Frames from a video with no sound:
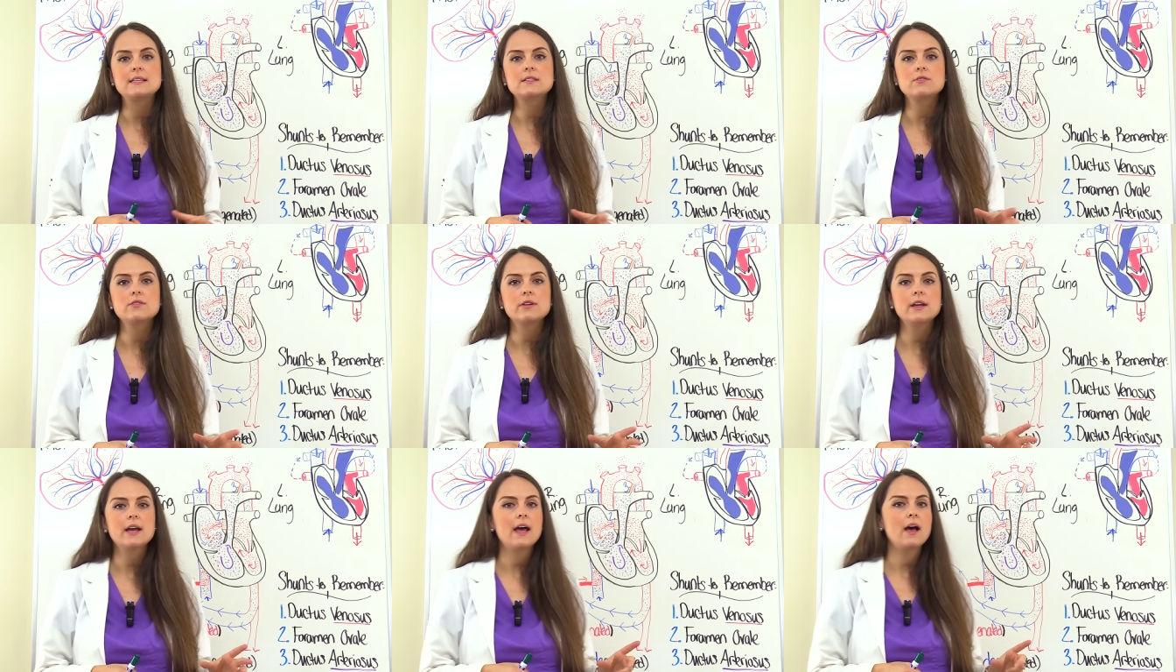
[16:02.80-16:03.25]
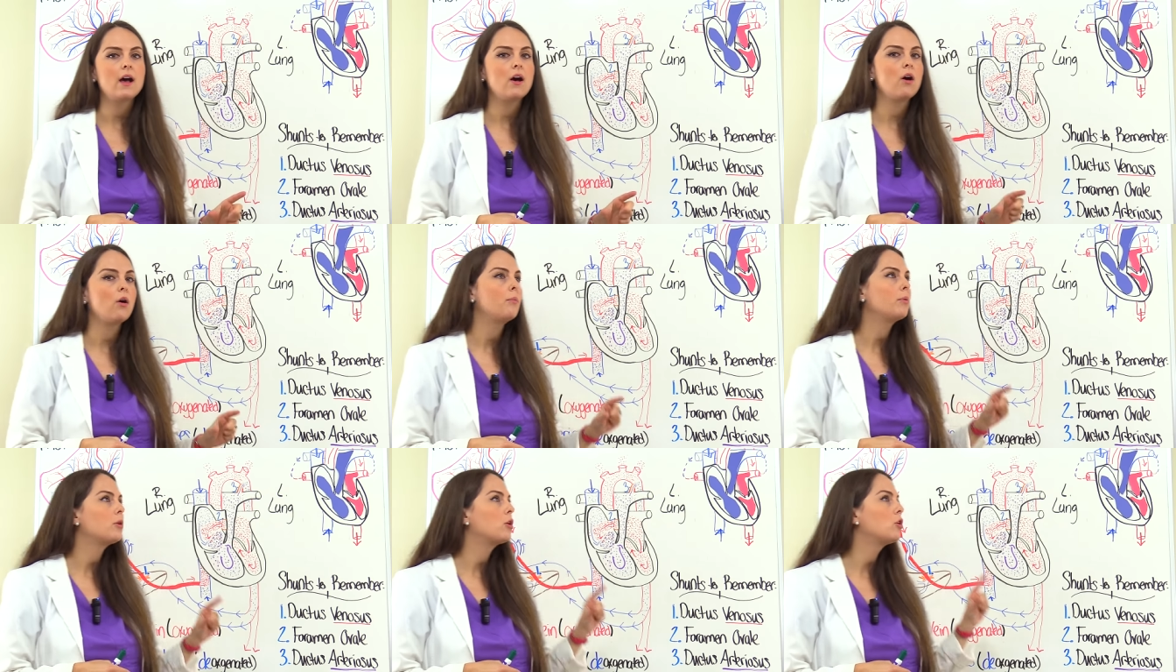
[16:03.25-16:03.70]
That's going to
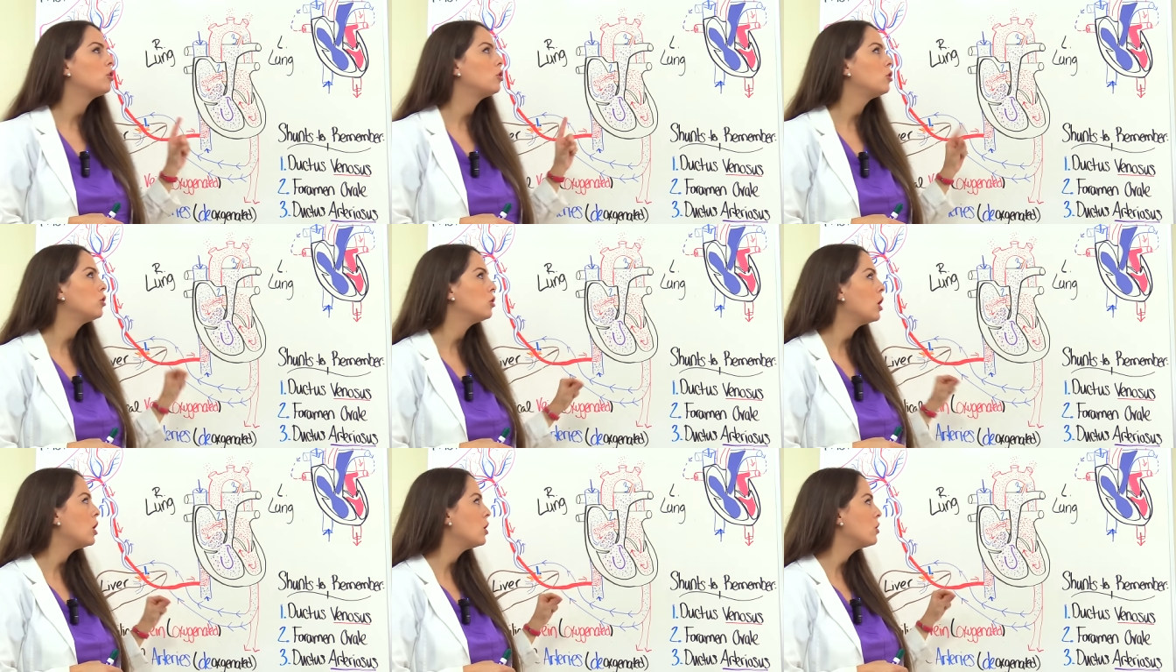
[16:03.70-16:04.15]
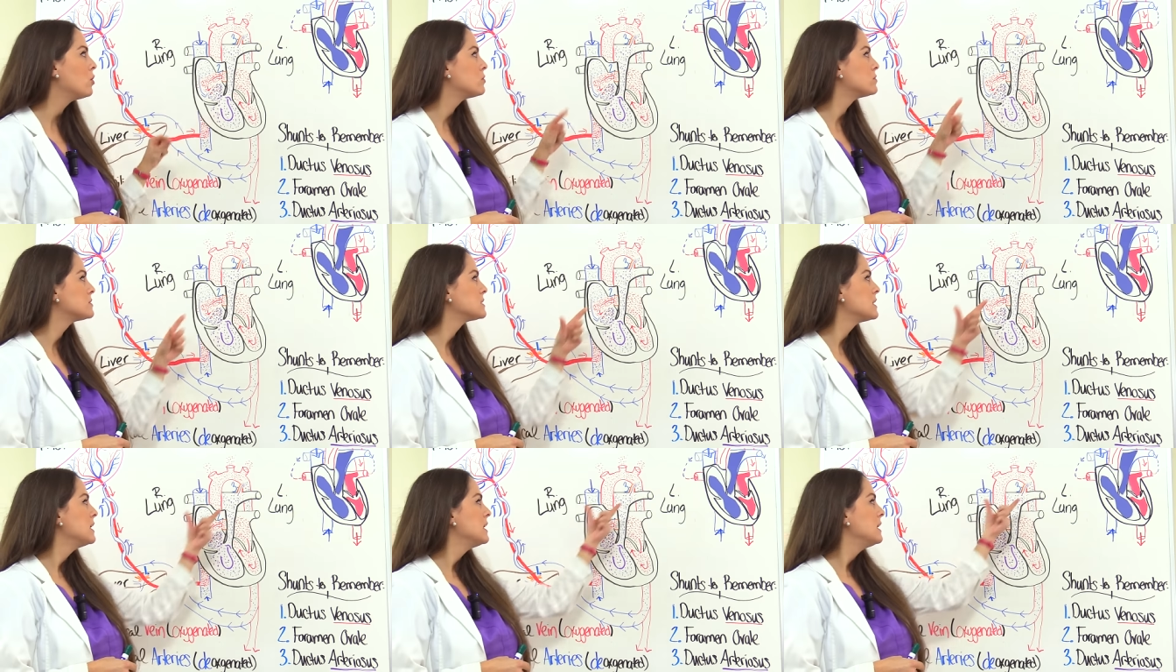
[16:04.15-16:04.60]
help
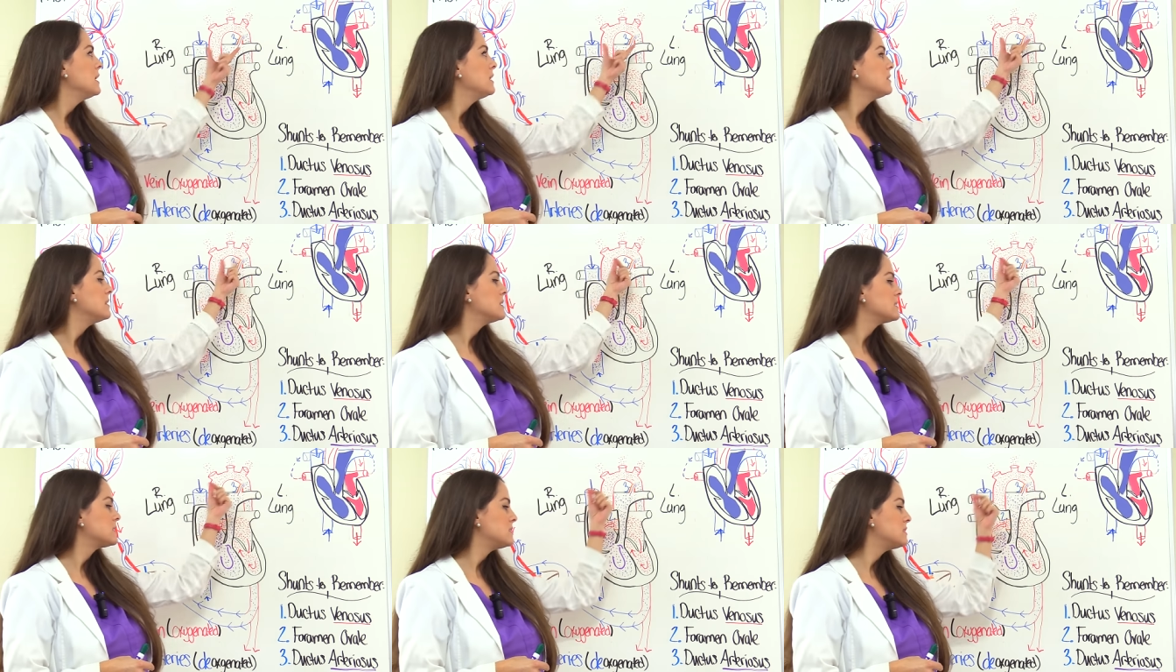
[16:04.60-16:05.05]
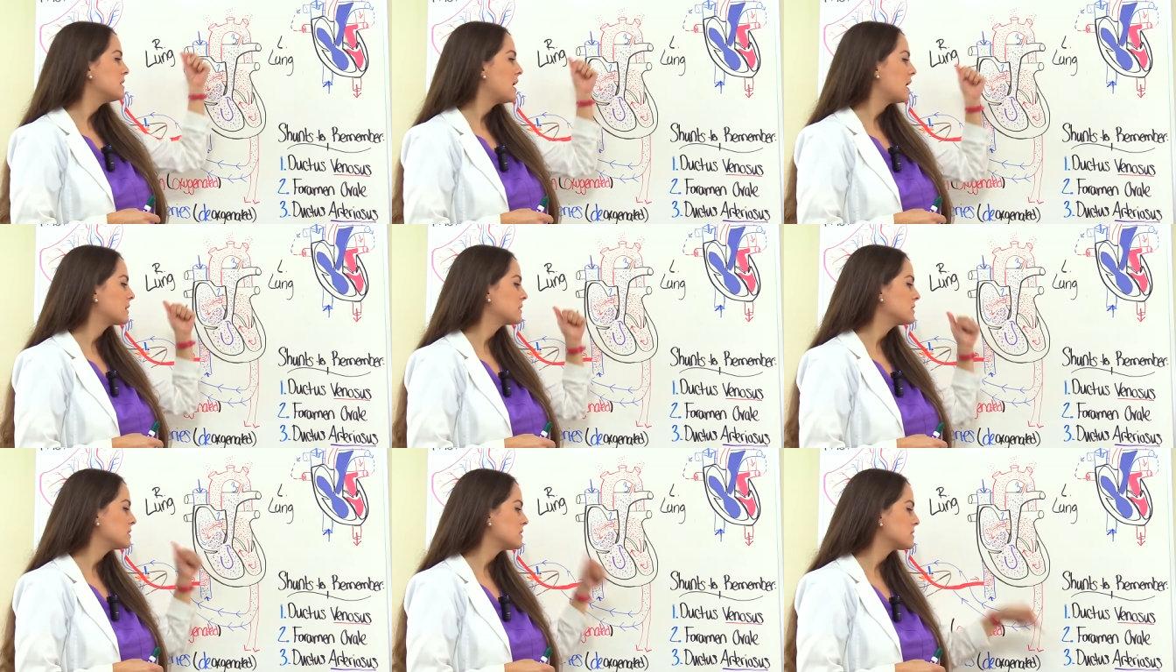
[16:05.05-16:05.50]
close this
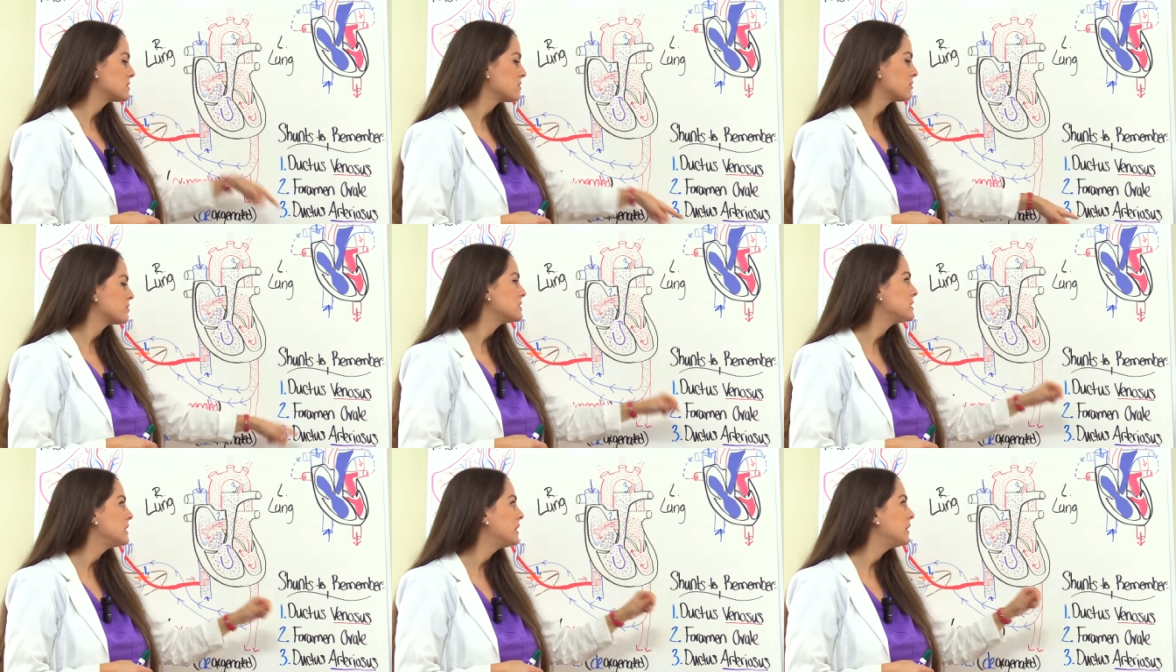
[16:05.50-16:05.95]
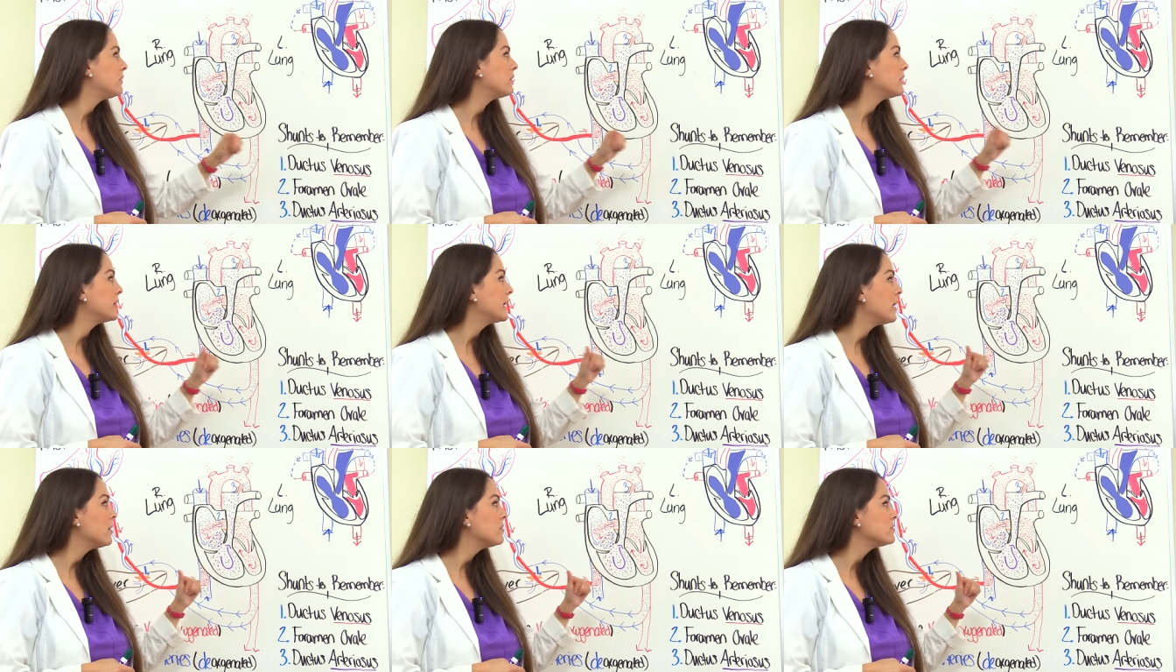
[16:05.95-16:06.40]
ductus
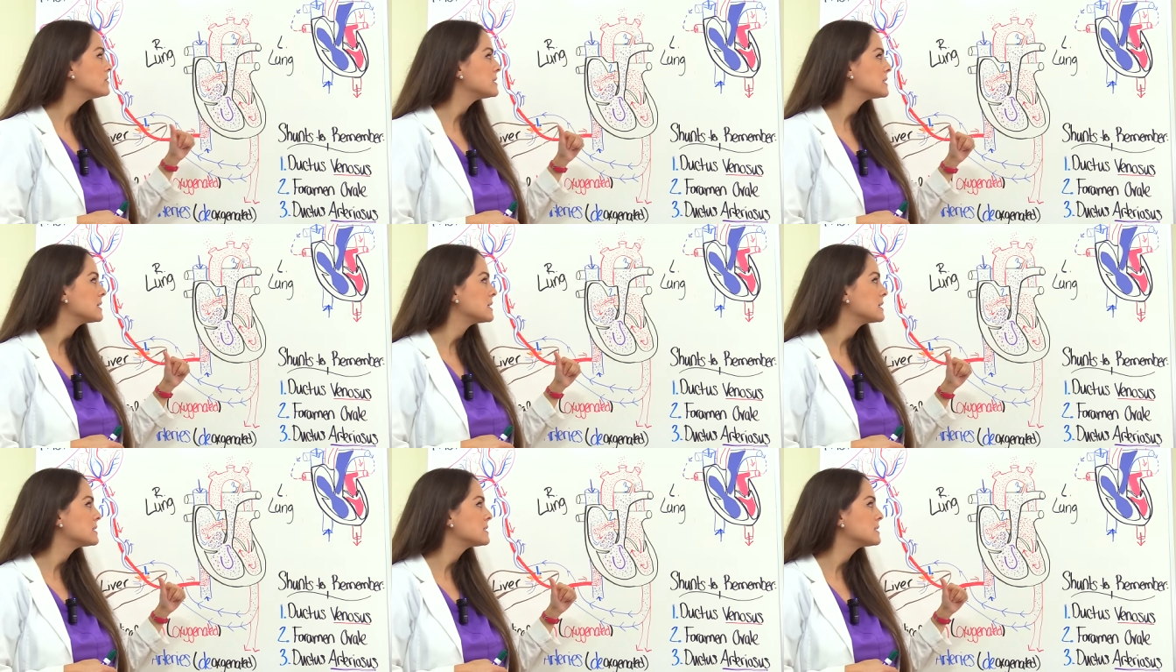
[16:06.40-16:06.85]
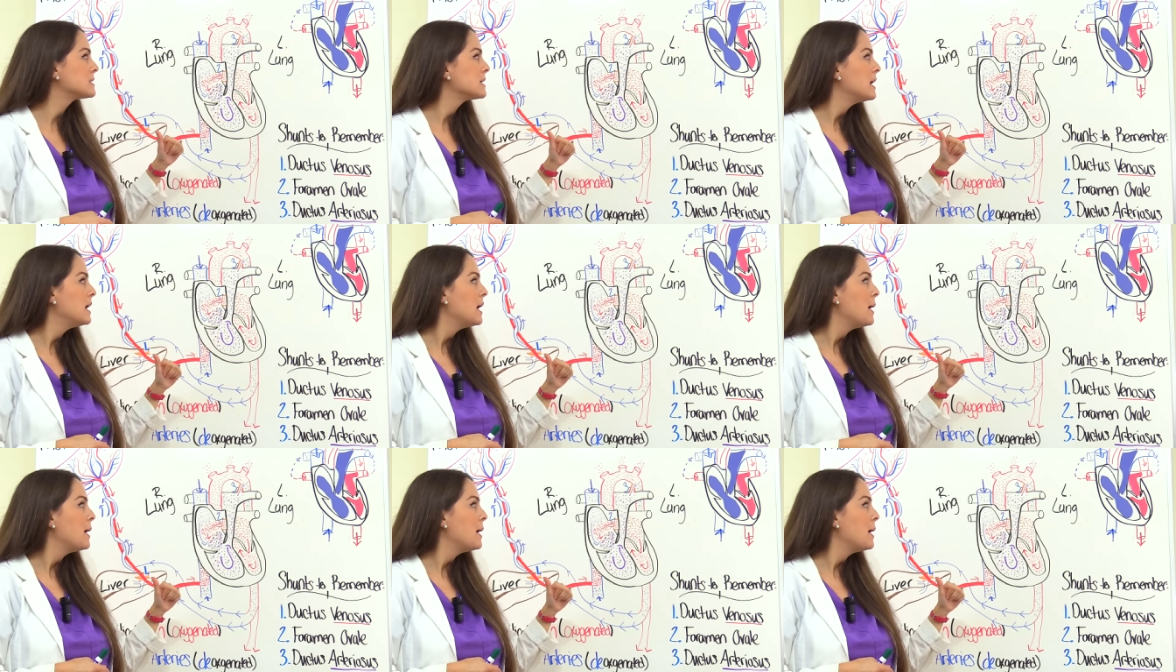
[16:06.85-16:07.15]
arteriosus.